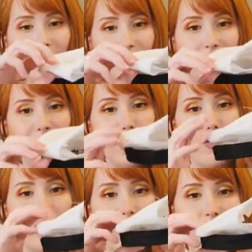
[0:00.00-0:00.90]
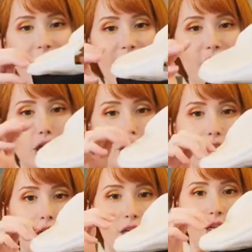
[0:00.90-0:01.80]
to like lean over the
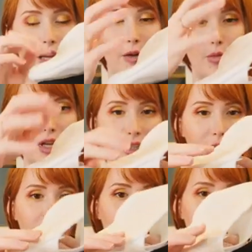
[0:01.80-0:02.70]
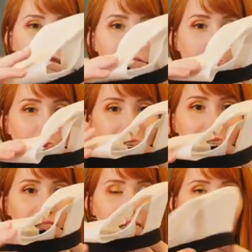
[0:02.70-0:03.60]
edge and be a little
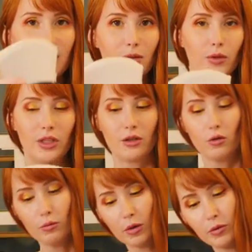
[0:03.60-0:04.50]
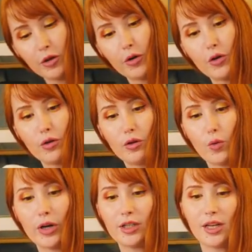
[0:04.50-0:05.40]
floppy like this, which is, oh, I'm showing you the
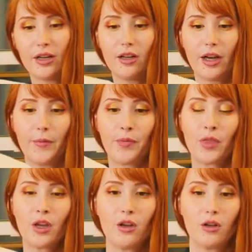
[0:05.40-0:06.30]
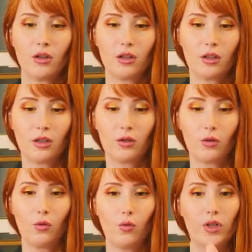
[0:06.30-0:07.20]
weird side, okay.
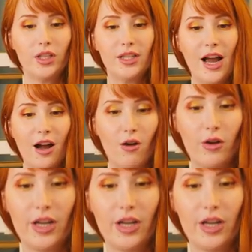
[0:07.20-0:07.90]
Which is how